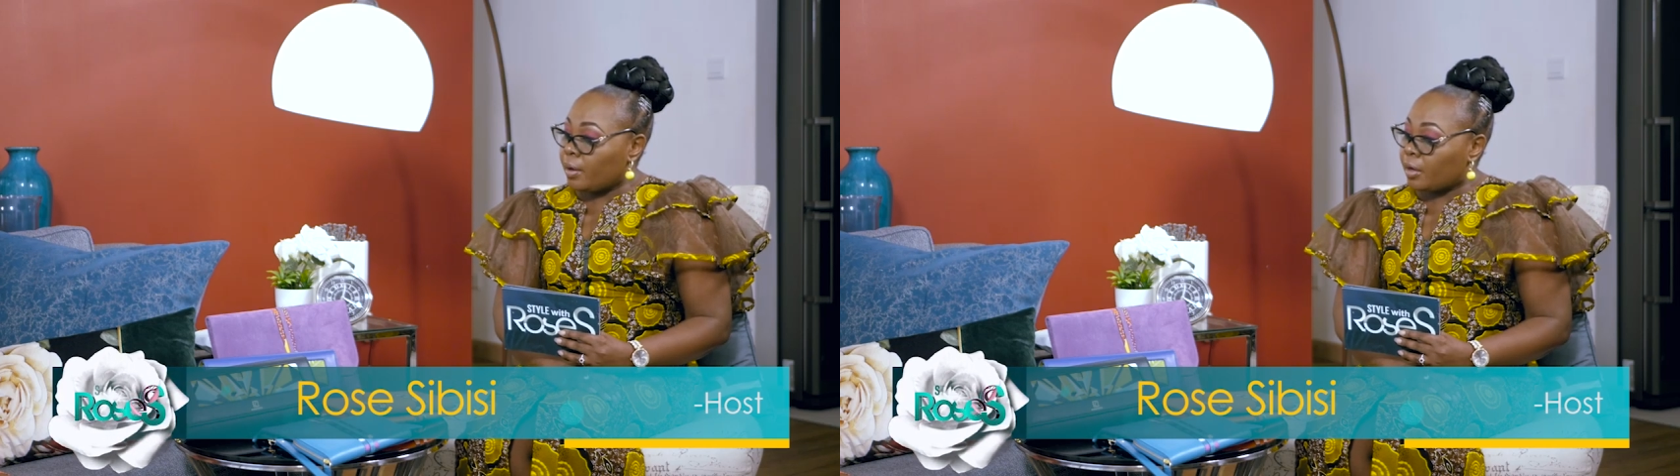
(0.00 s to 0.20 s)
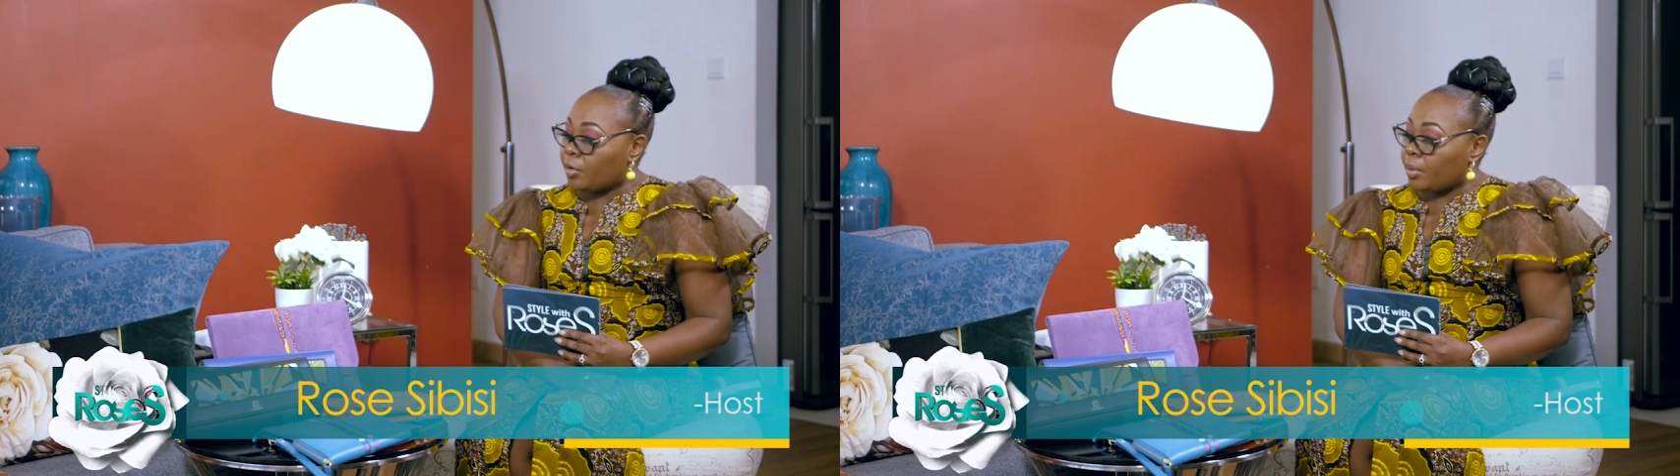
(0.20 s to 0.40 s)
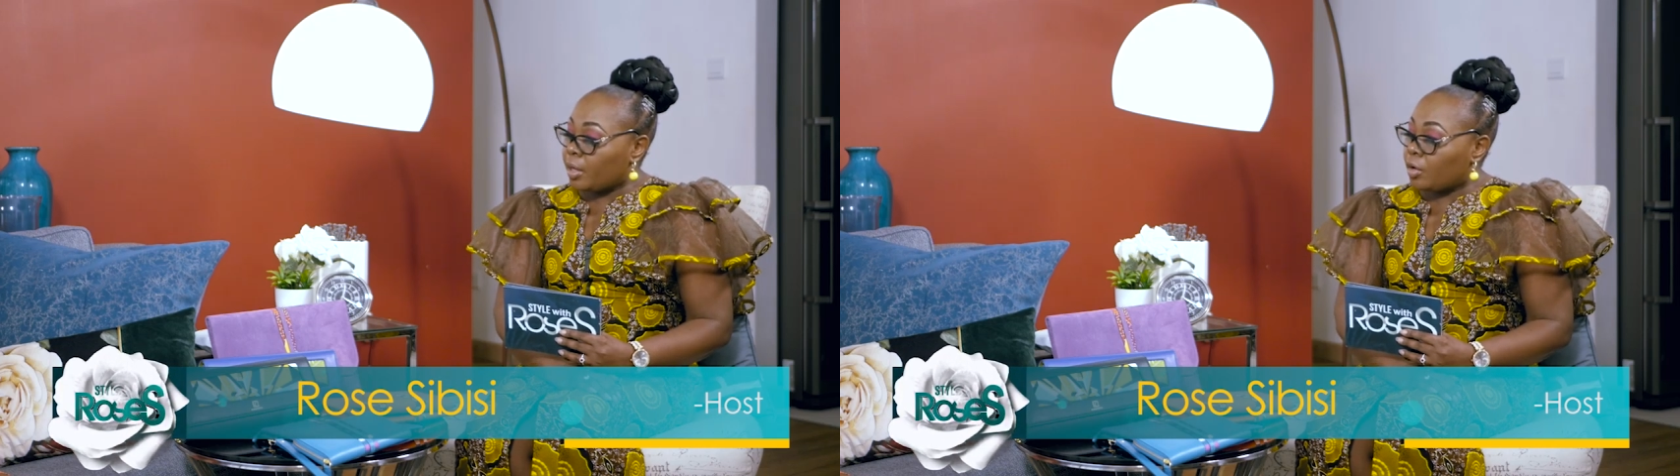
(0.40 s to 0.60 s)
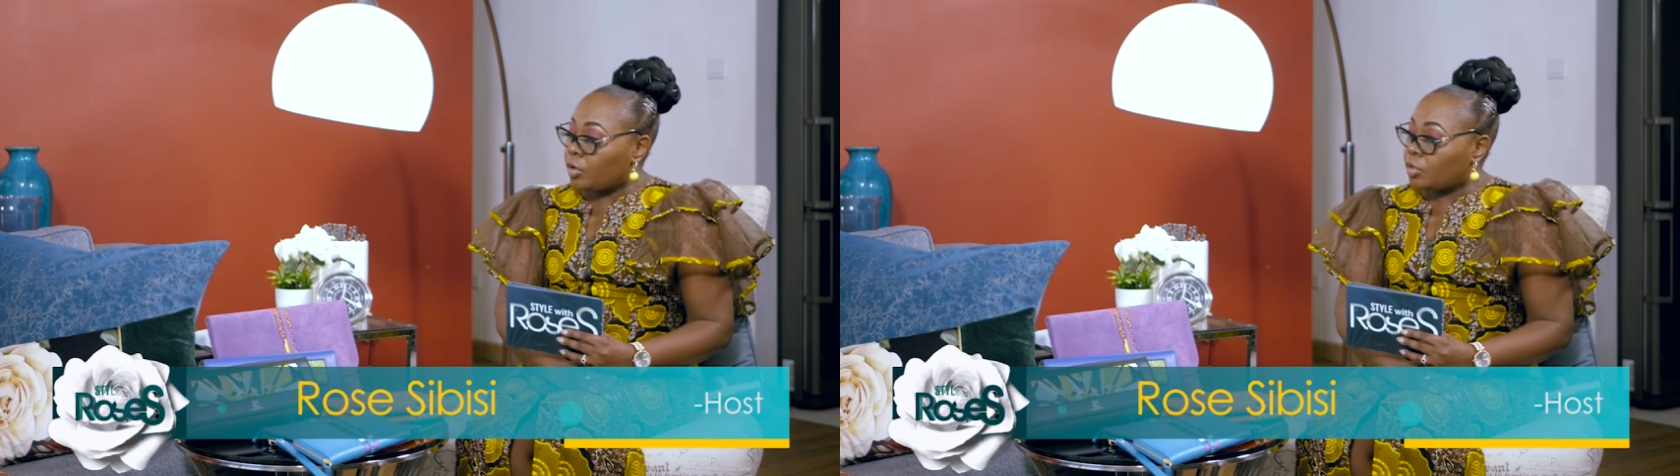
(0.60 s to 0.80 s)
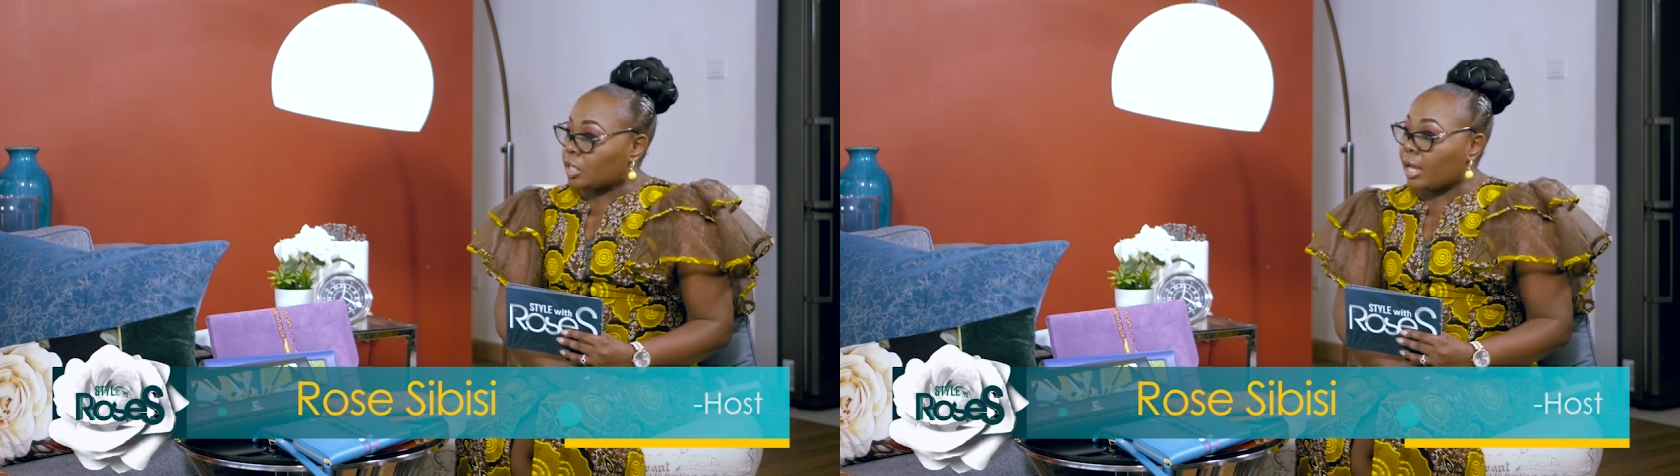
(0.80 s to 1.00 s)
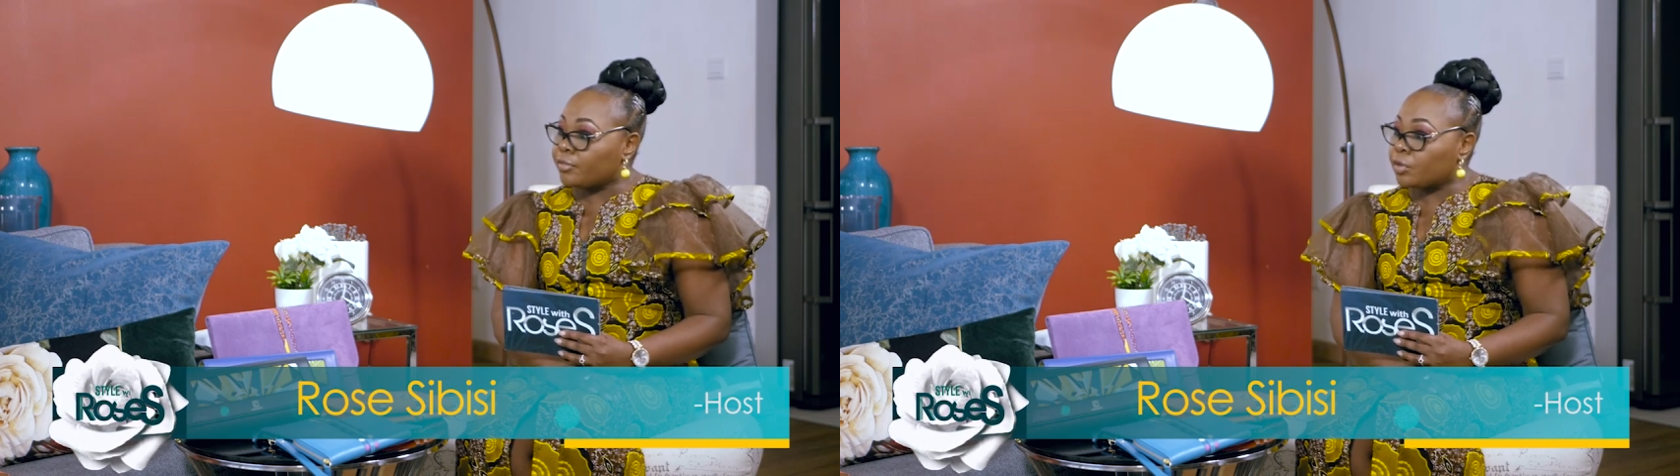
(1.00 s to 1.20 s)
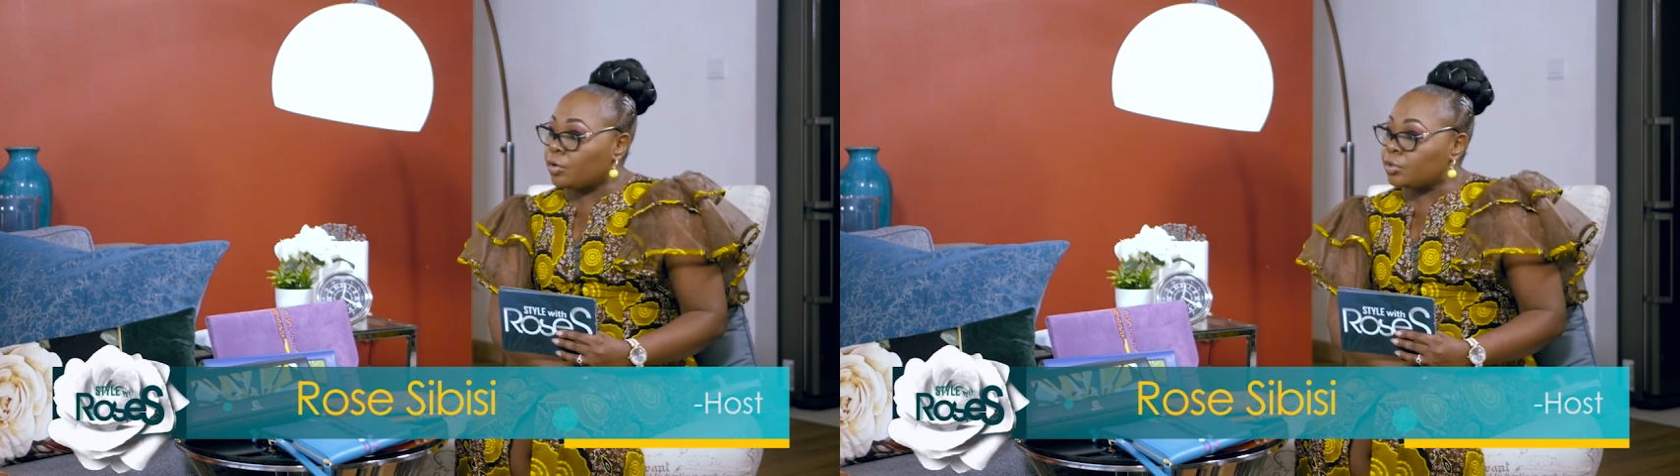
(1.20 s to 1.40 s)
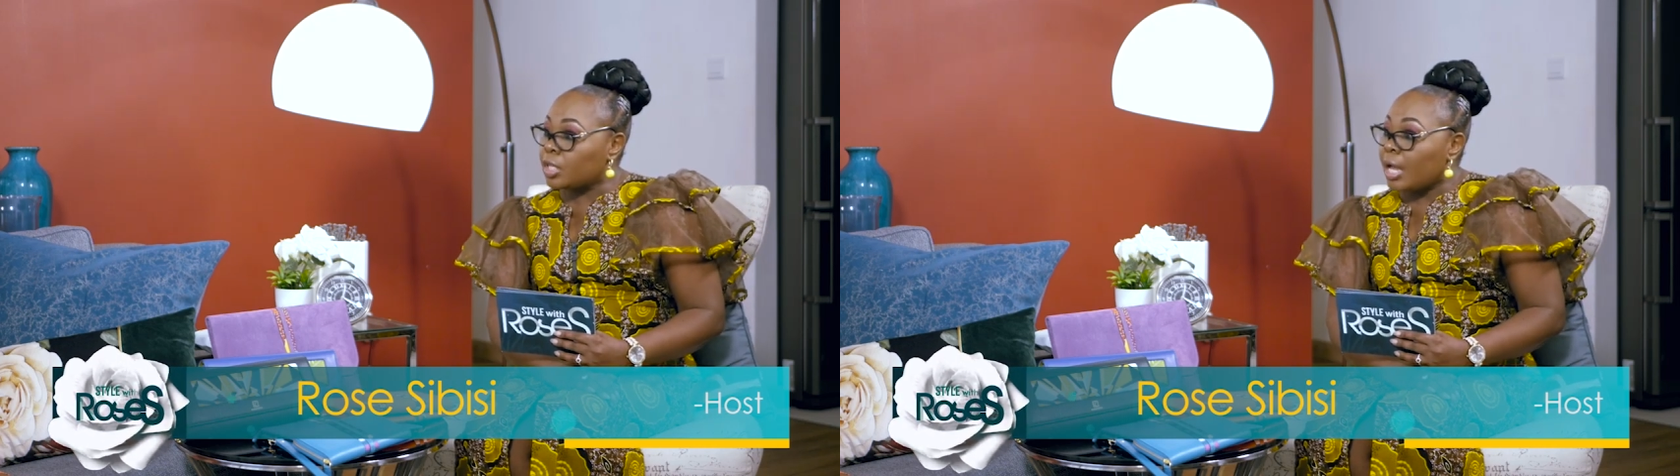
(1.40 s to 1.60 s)
career coach, life
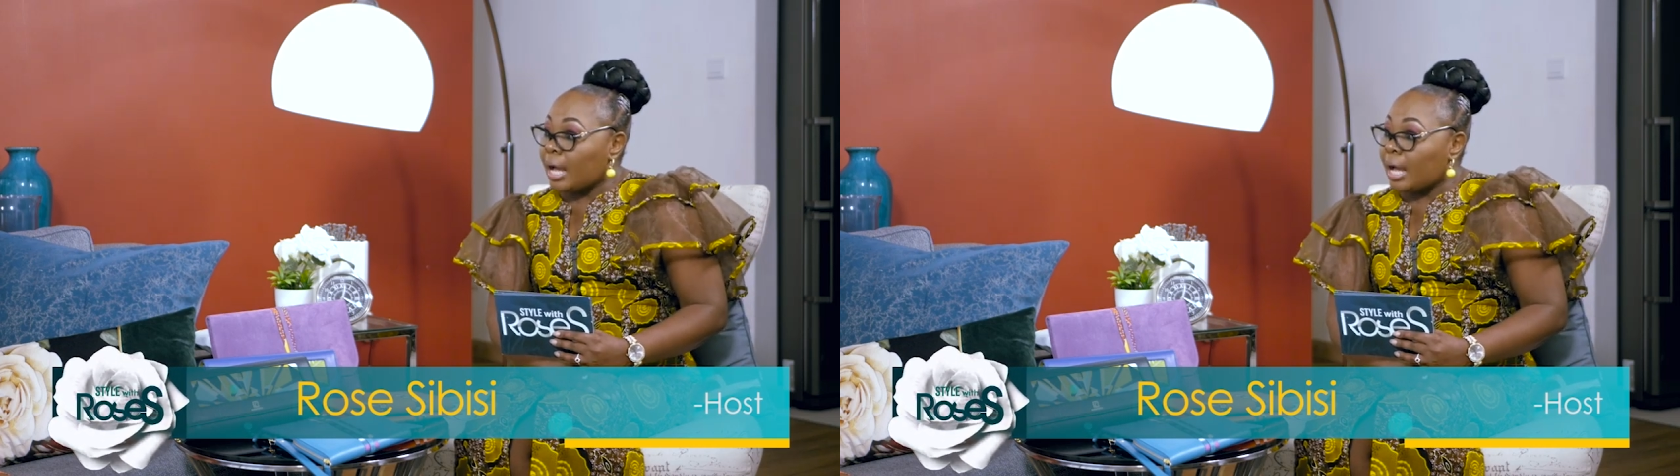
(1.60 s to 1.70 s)
coach,